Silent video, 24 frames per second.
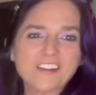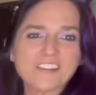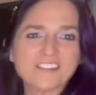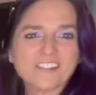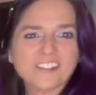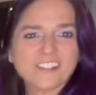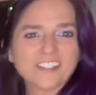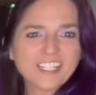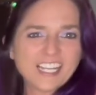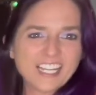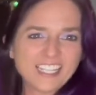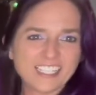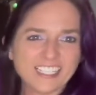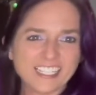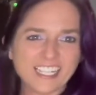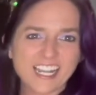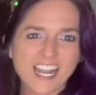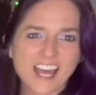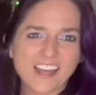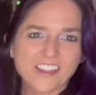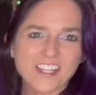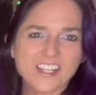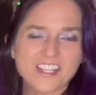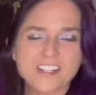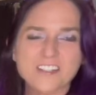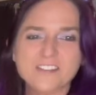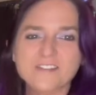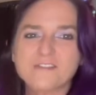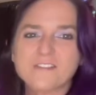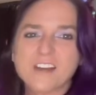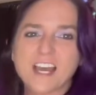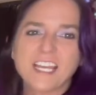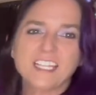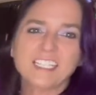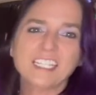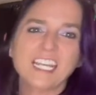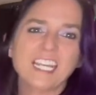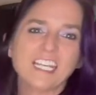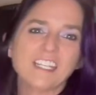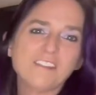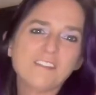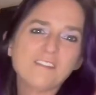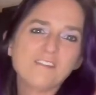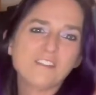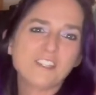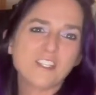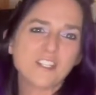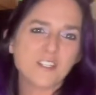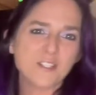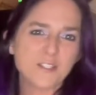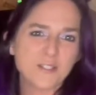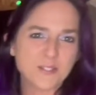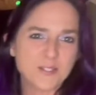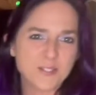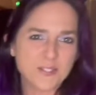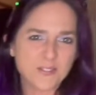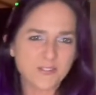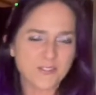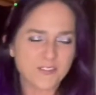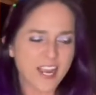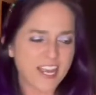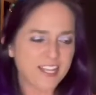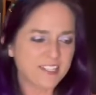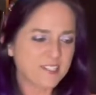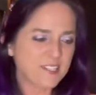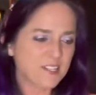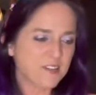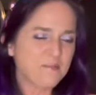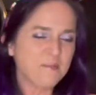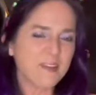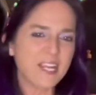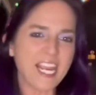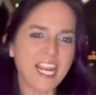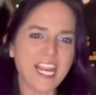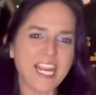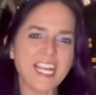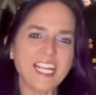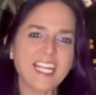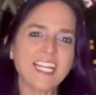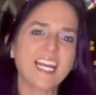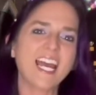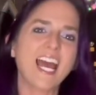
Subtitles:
for another fun infused recipe.